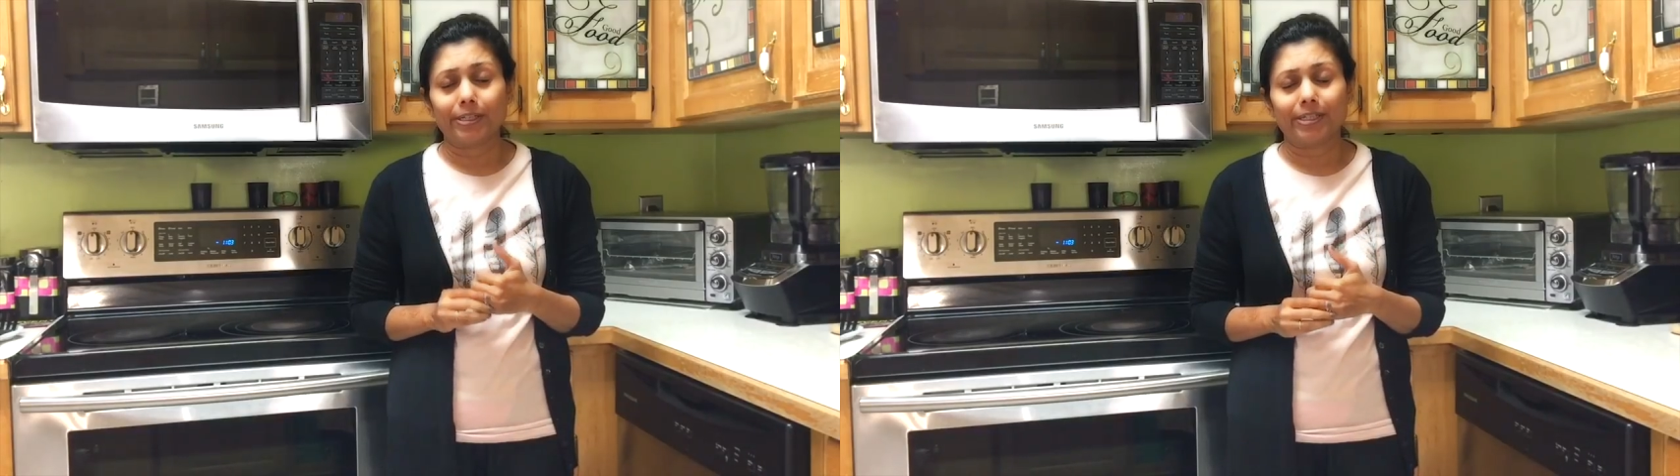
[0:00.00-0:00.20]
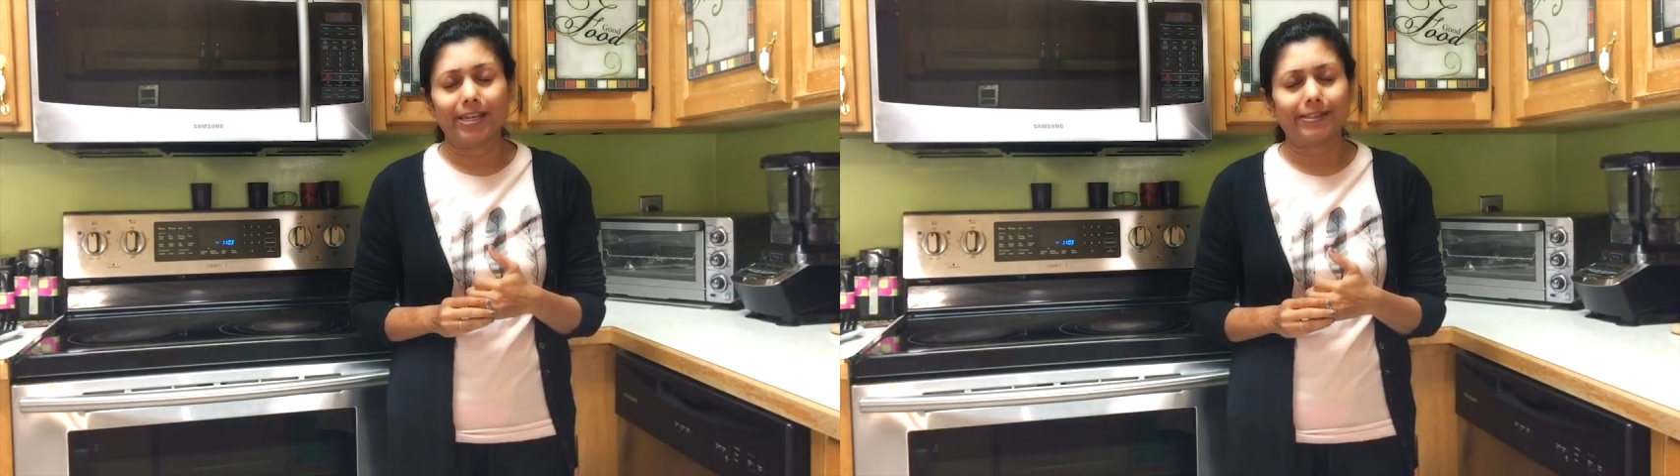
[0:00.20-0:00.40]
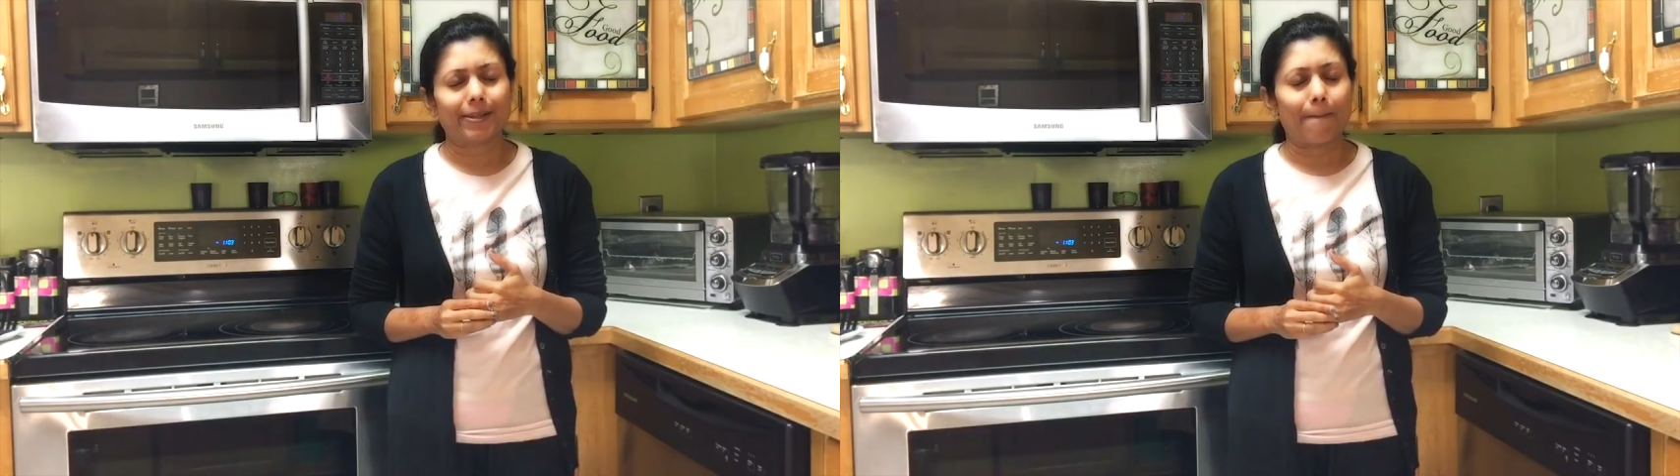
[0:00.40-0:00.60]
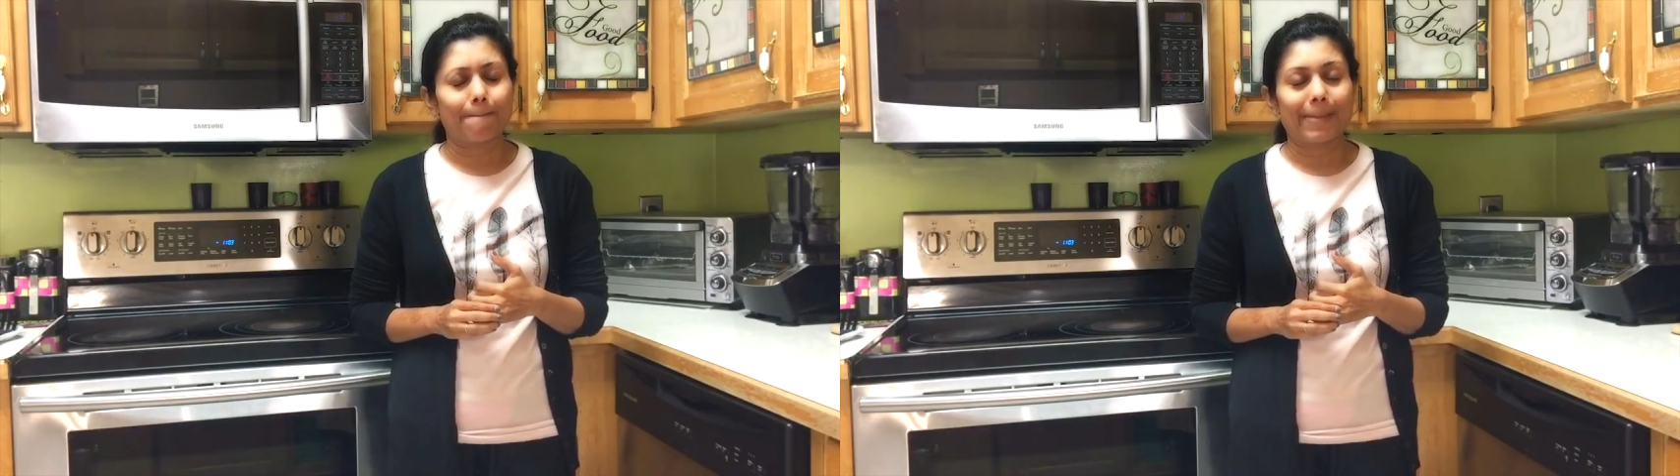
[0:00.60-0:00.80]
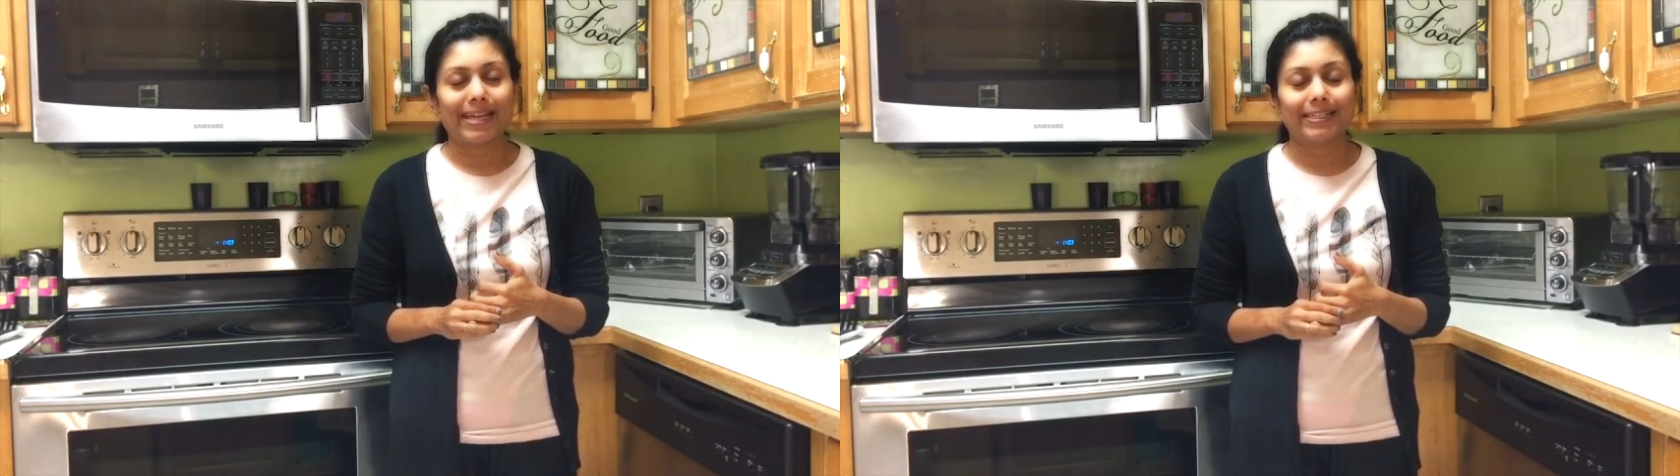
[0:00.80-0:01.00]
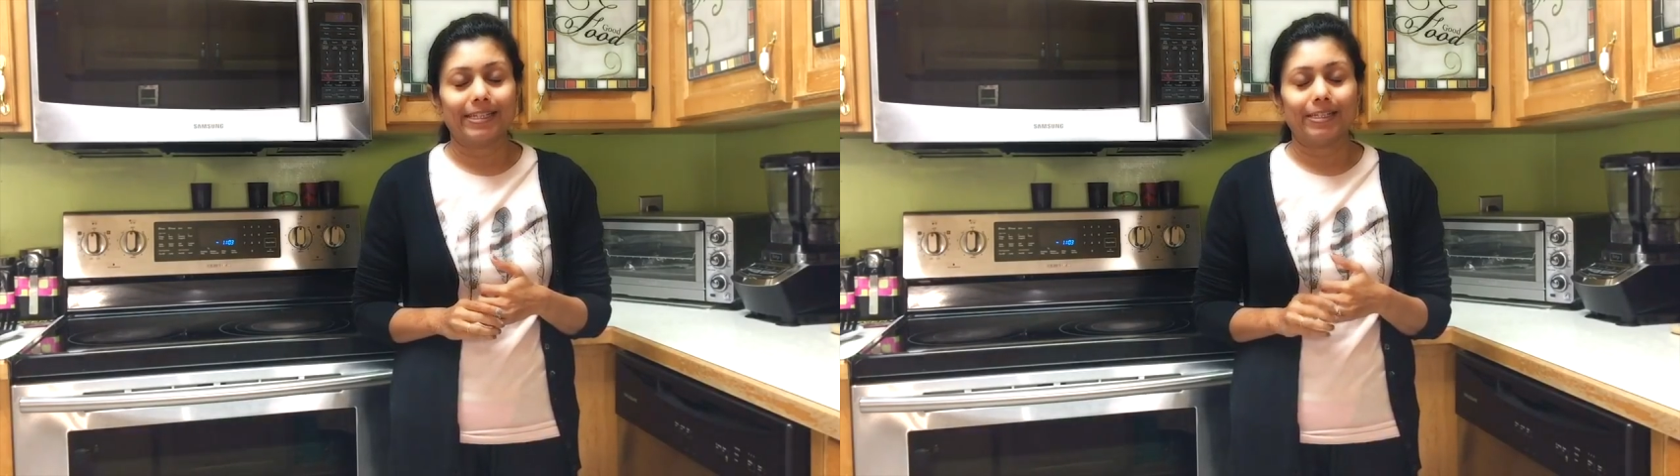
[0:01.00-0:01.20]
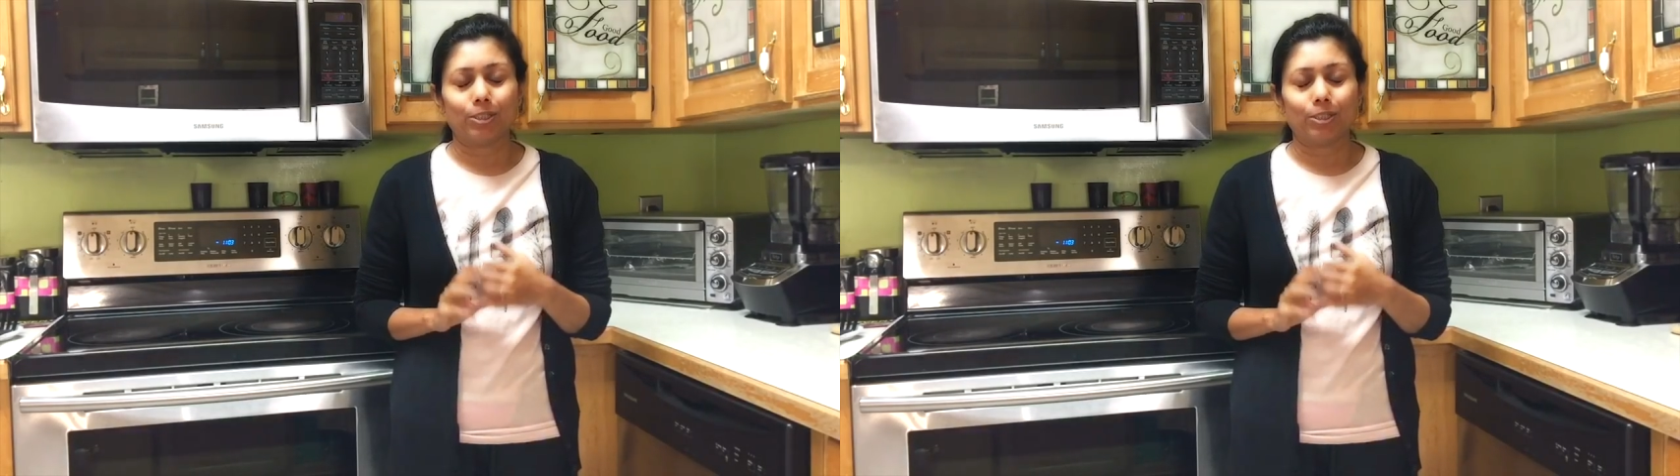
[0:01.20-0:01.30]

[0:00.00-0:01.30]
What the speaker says: it tastes amazing.